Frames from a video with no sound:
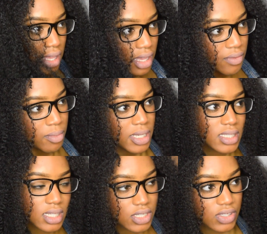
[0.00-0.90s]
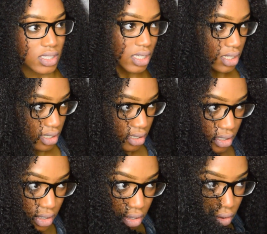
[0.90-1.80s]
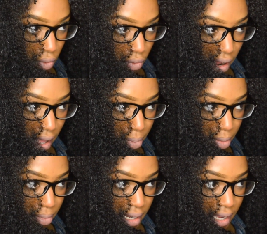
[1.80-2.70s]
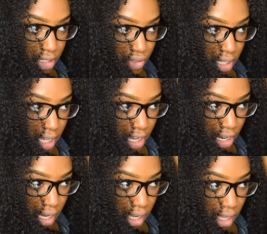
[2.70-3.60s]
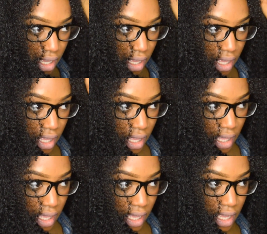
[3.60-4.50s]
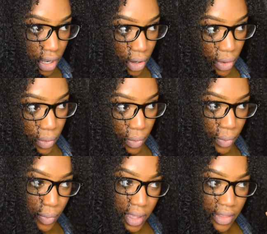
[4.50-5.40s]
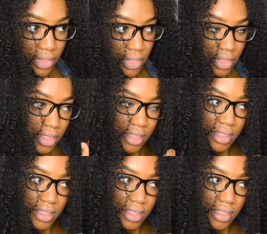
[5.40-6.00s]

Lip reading: And we're basically just gonna wrap my natural hair in with